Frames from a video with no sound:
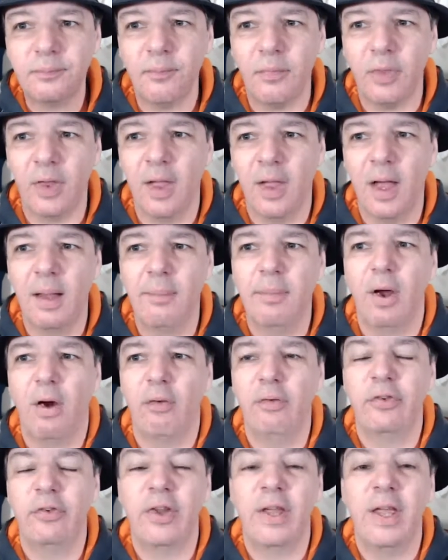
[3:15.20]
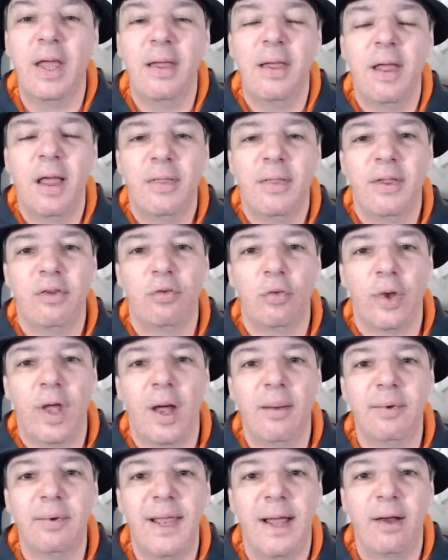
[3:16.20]
Obviously, this will
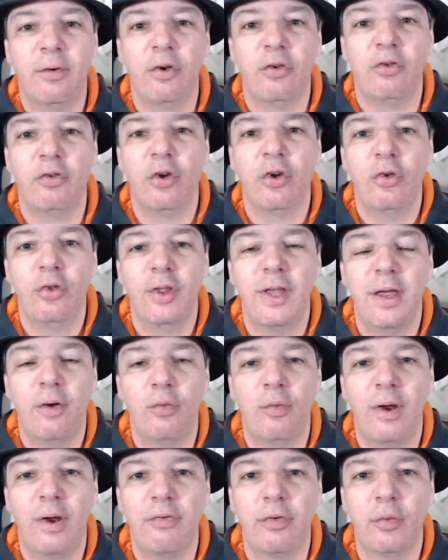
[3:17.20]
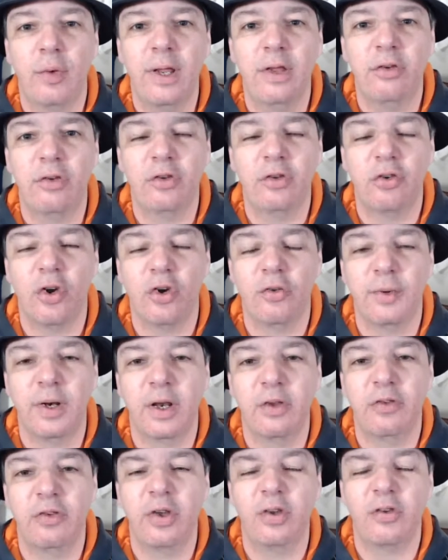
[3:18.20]
come down to the referee's judgment
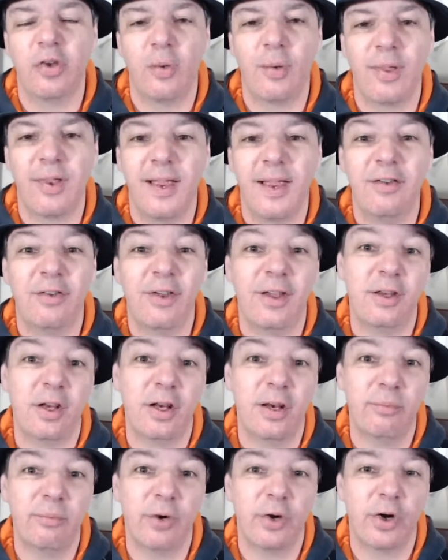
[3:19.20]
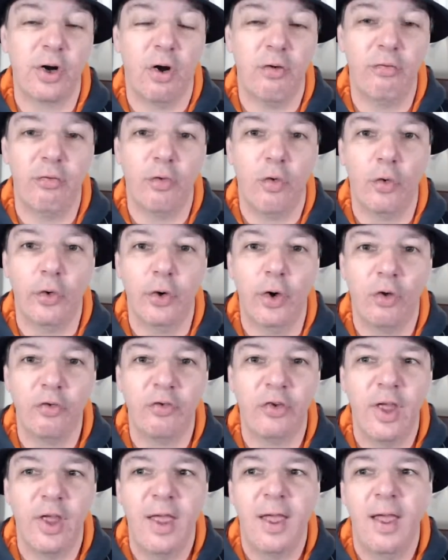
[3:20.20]
as to decide whether it is a deliberate cough or not,